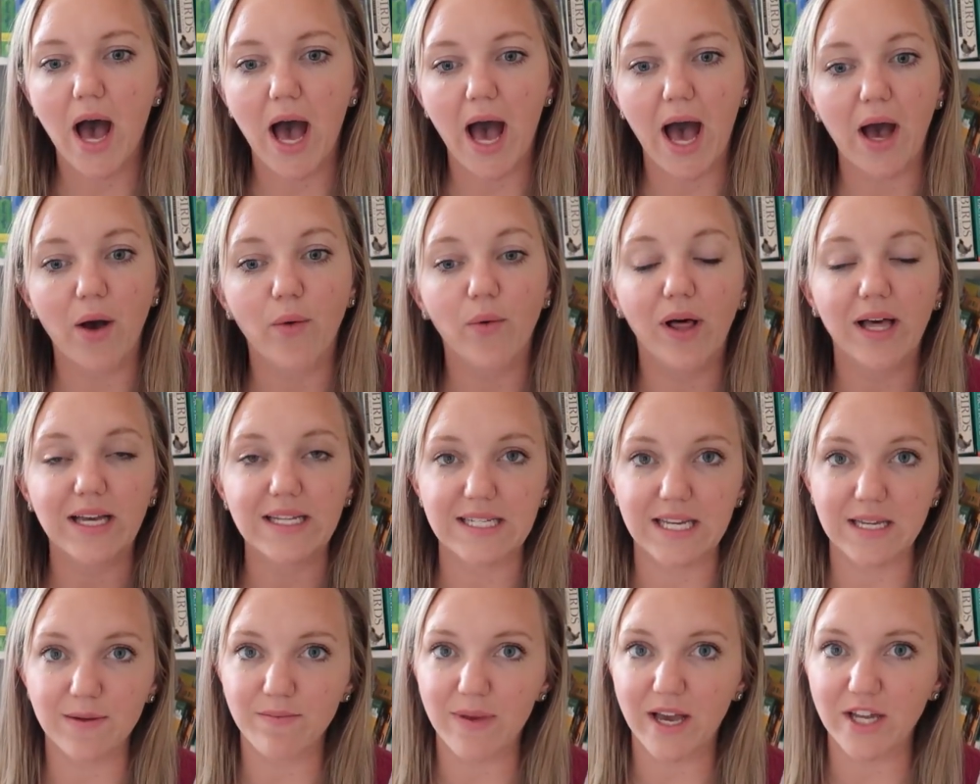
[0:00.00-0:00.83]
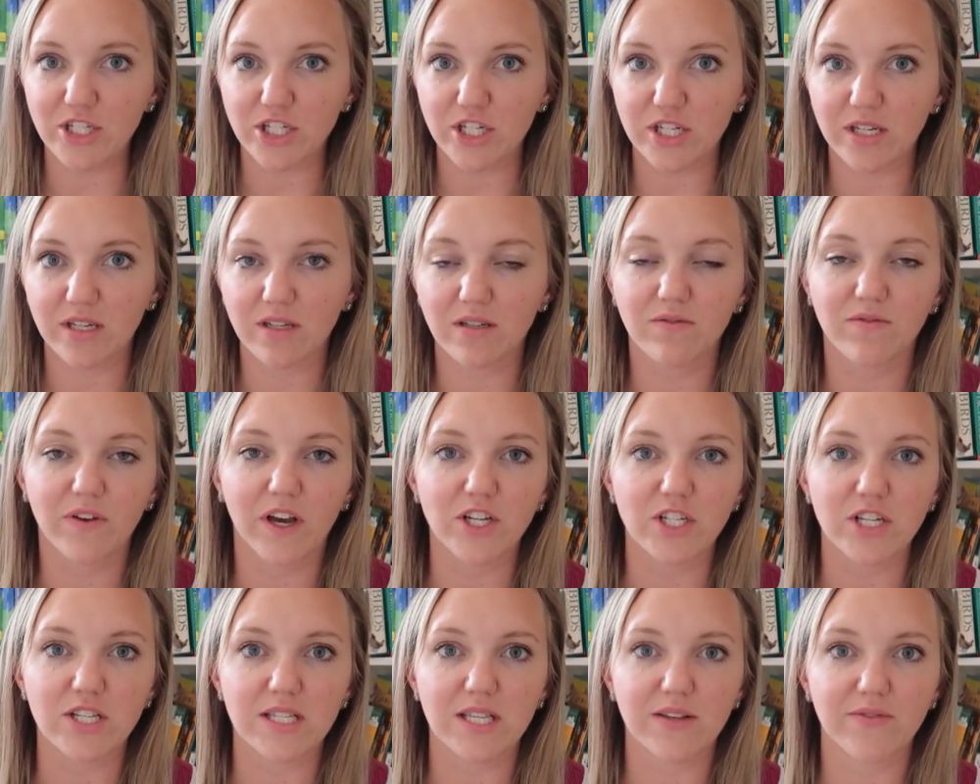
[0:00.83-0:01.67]
Uh, well, I did mention
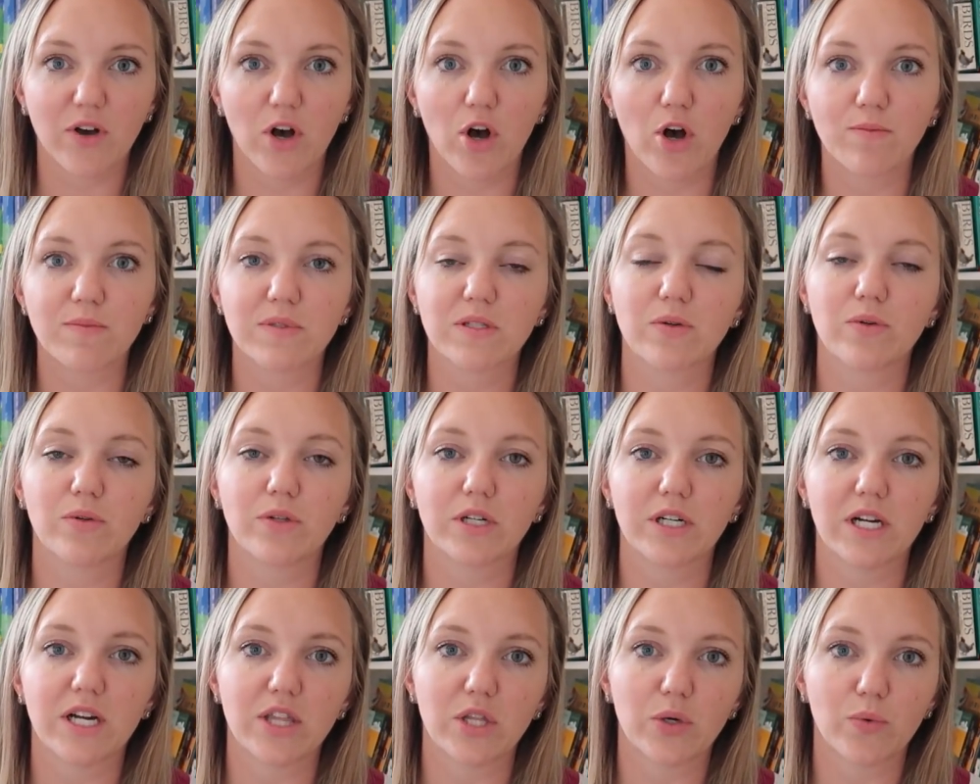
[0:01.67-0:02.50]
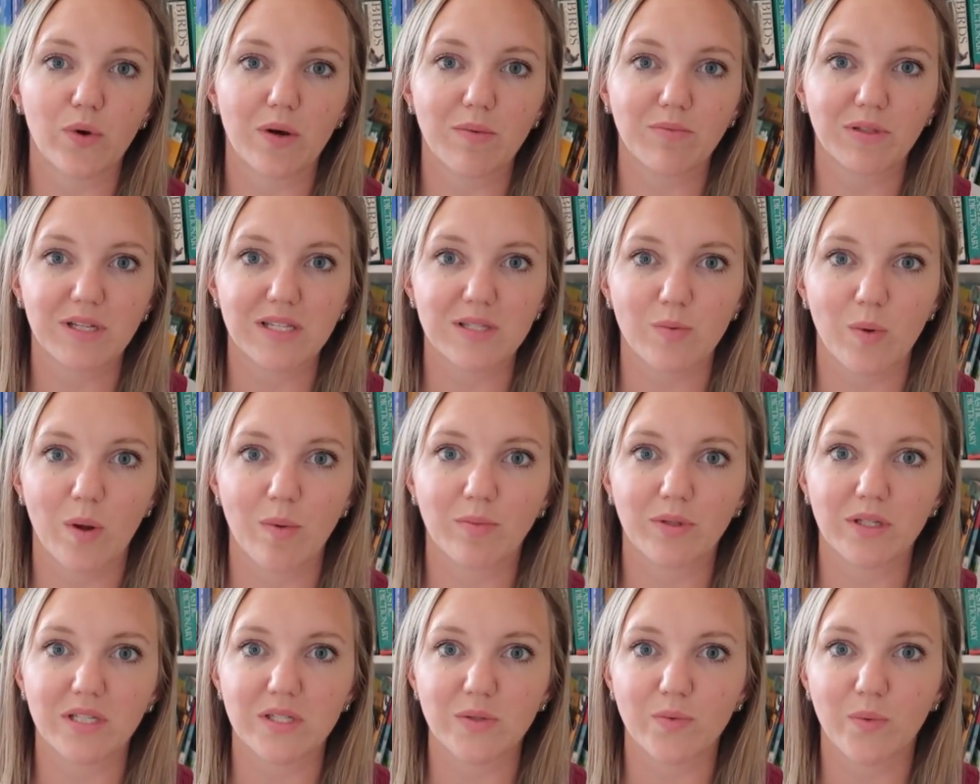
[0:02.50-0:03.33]
Confessions of a Homeschooler and the 1 plus
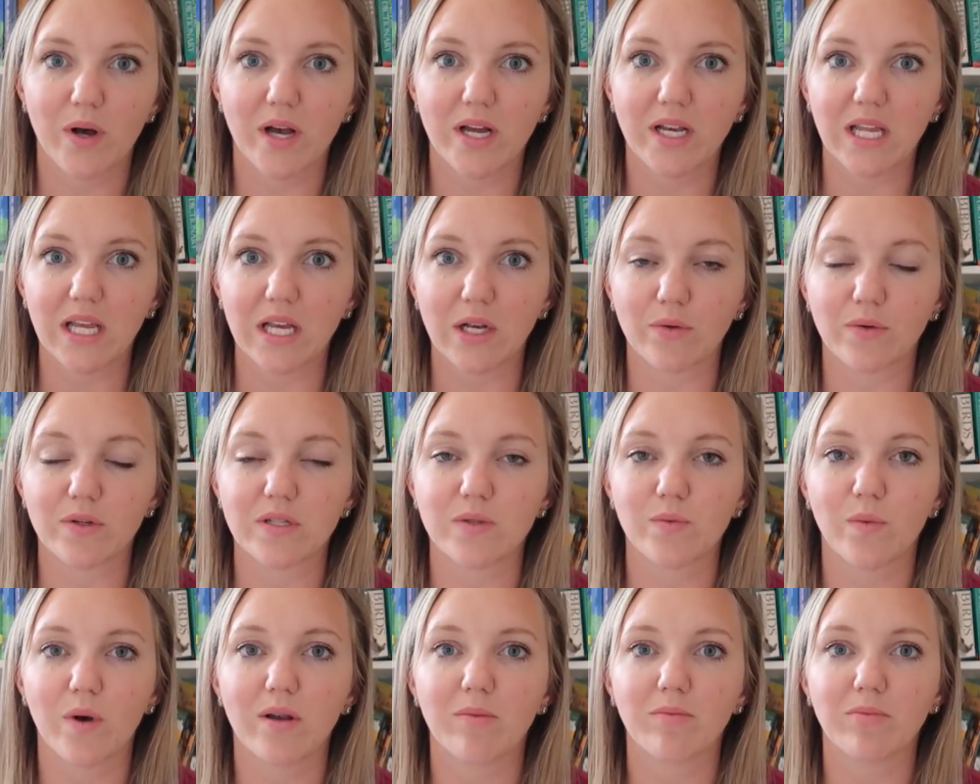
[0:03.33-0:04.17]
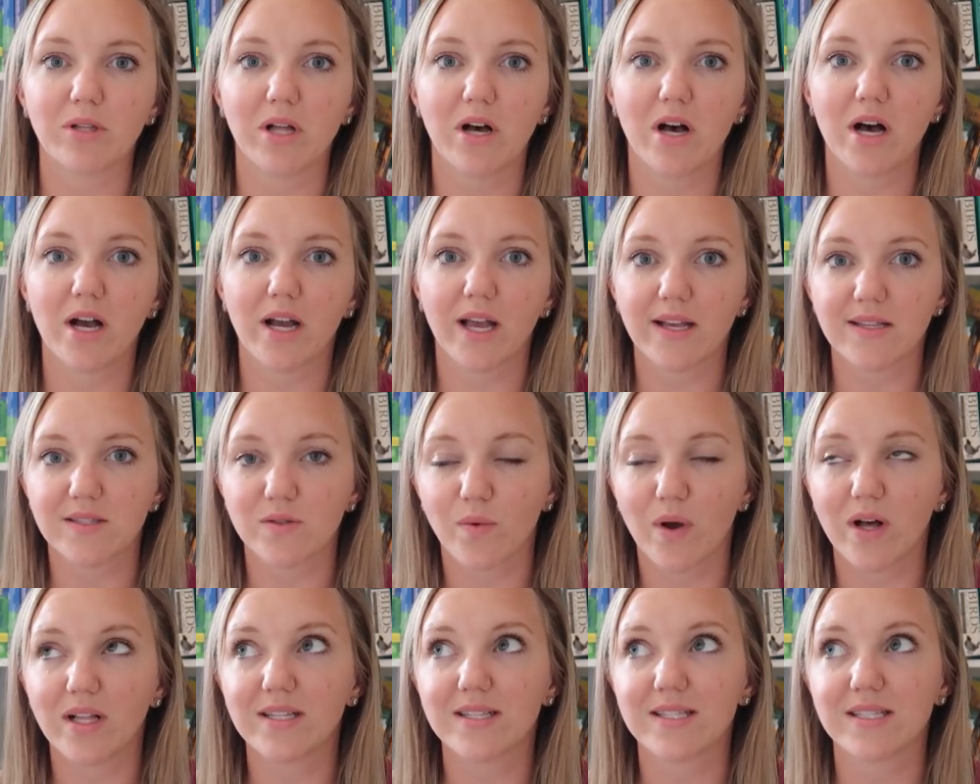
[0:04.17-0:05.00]
1 plus 1 equals 1 blog,
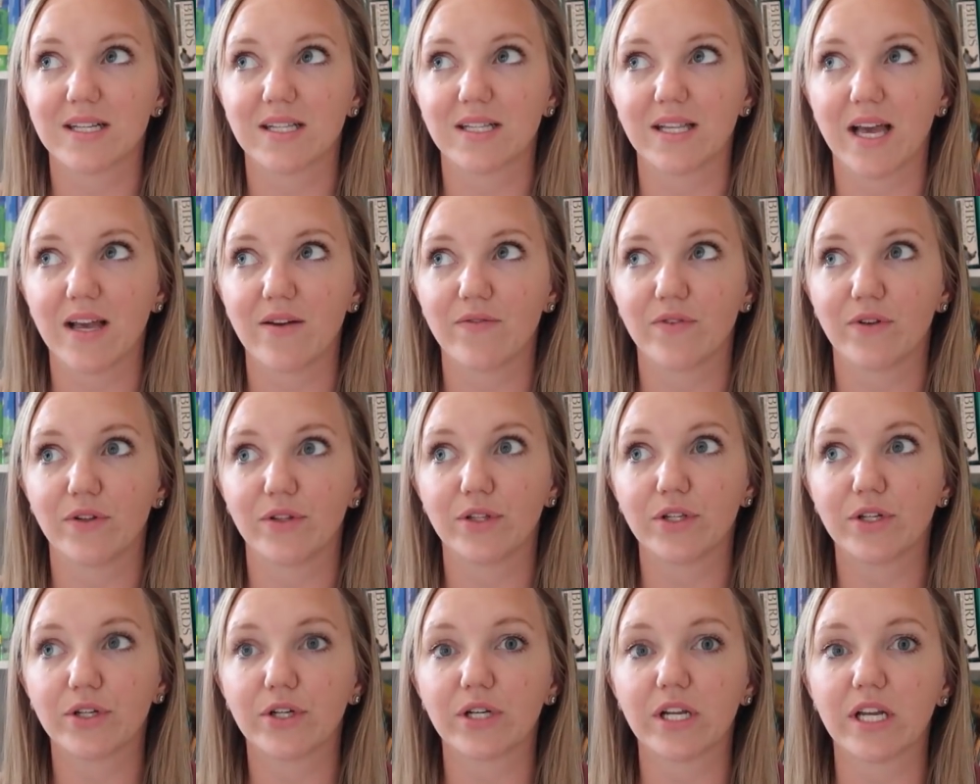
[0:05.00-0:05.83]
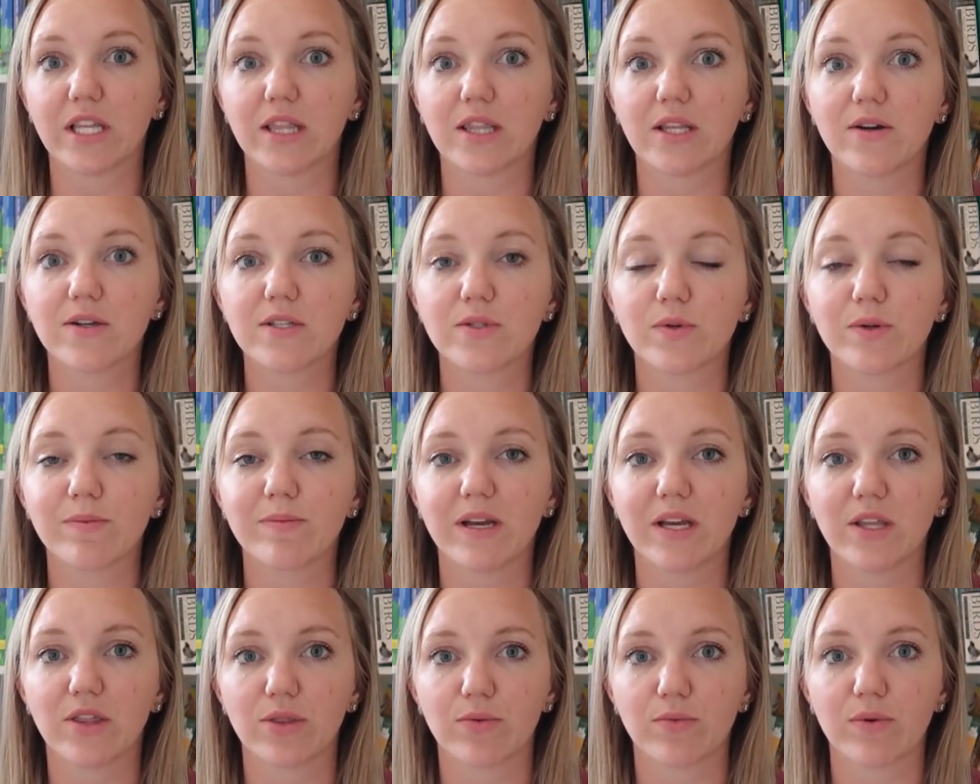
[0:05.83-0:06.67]
as well as Delightful Learning. Those were
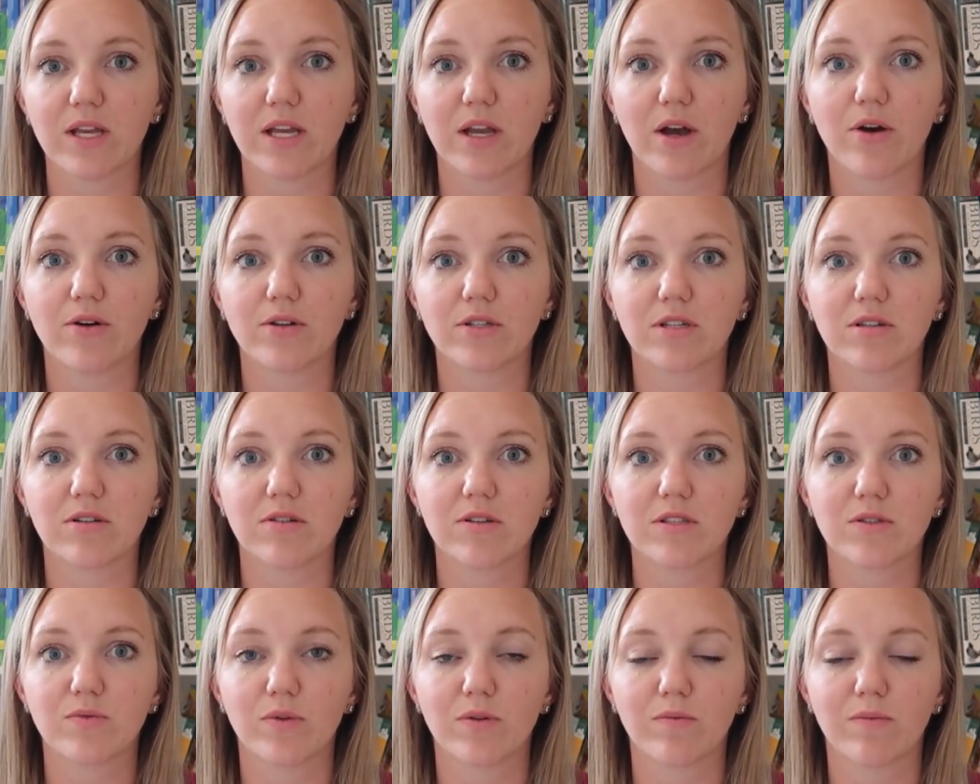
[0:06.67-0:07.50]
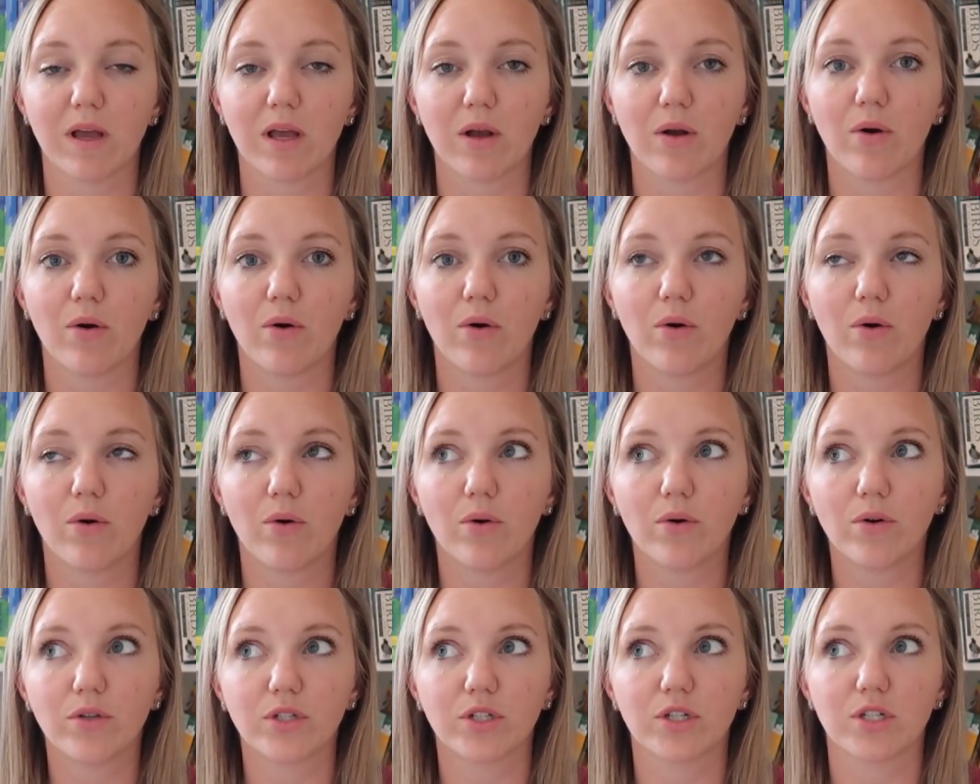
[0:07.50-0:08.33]
my three go-tos when my
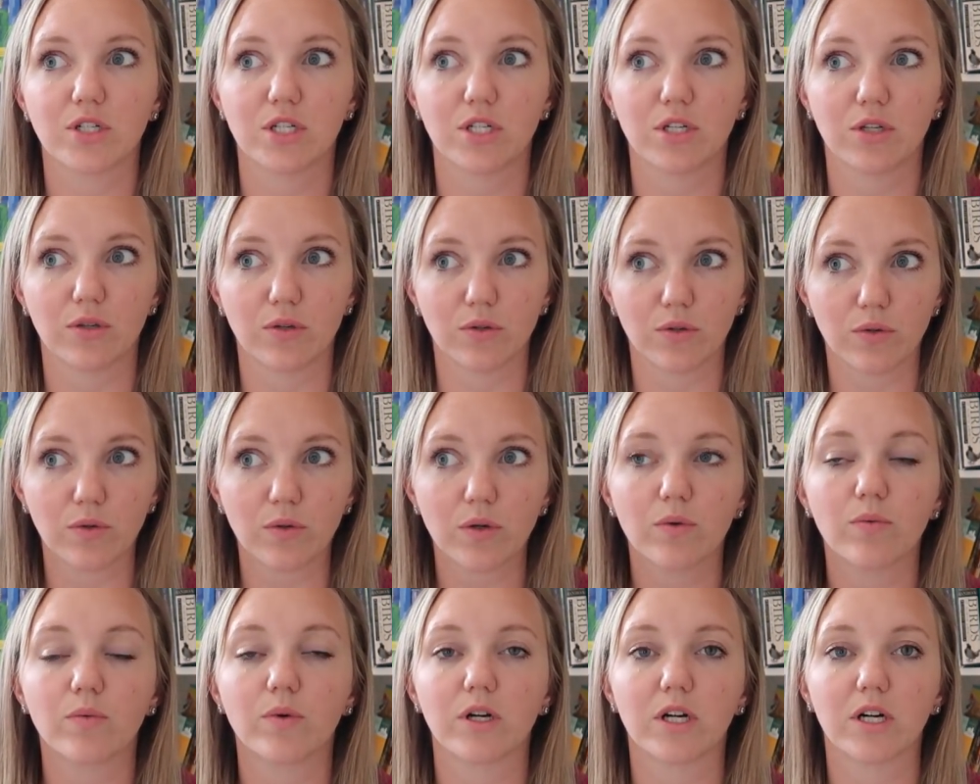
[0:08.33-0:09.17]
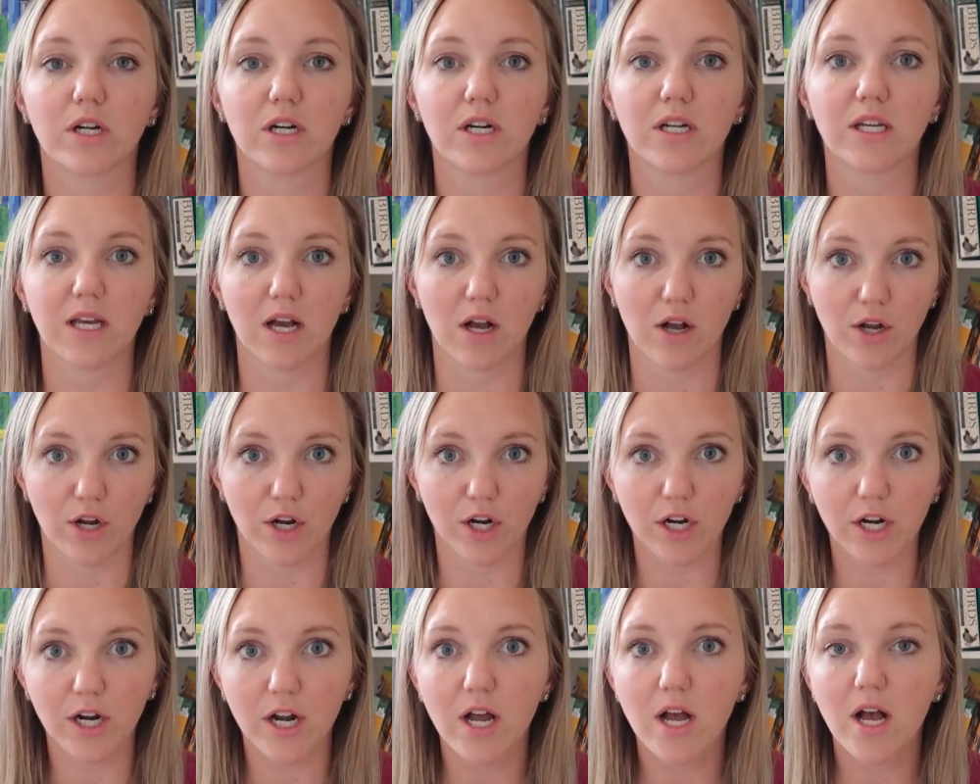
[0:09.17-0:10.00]
older two were
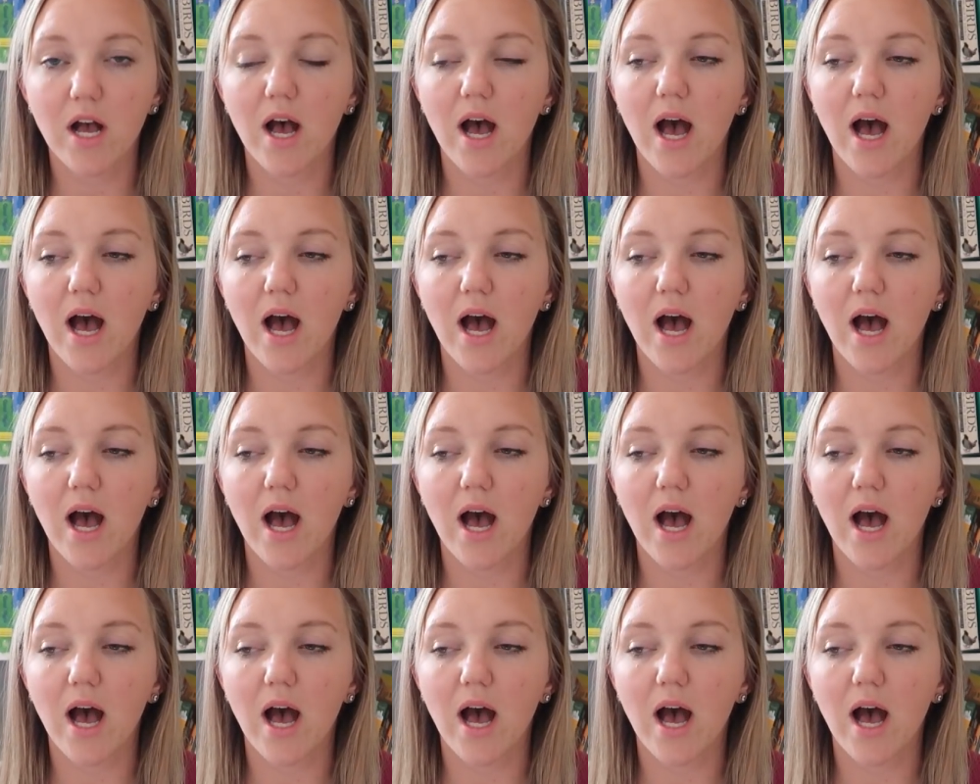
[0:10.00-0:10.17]
younger.